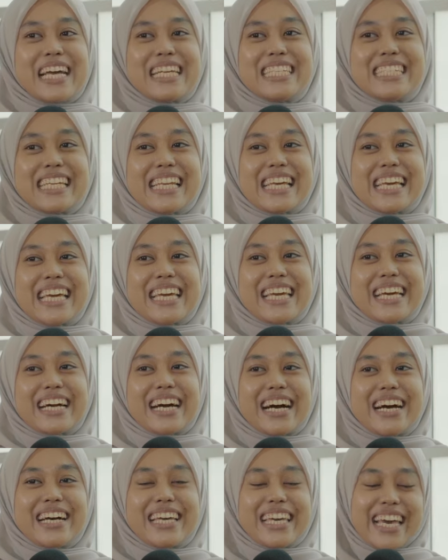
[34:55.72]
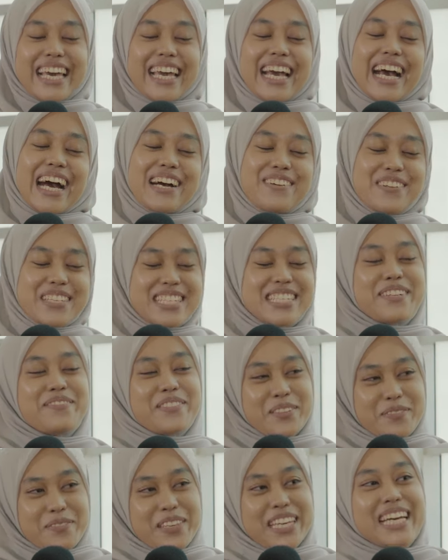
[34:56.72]
Actually, okay, I always
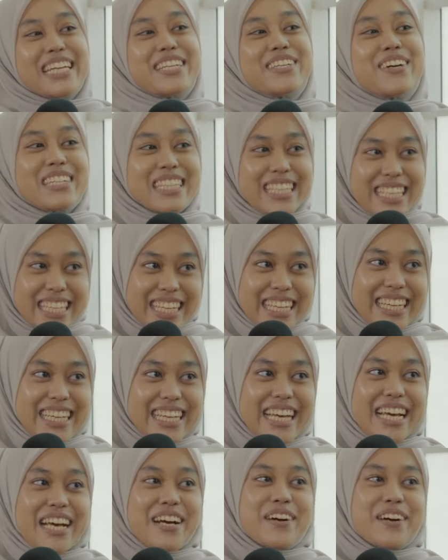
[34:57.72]
dream to be a doctor.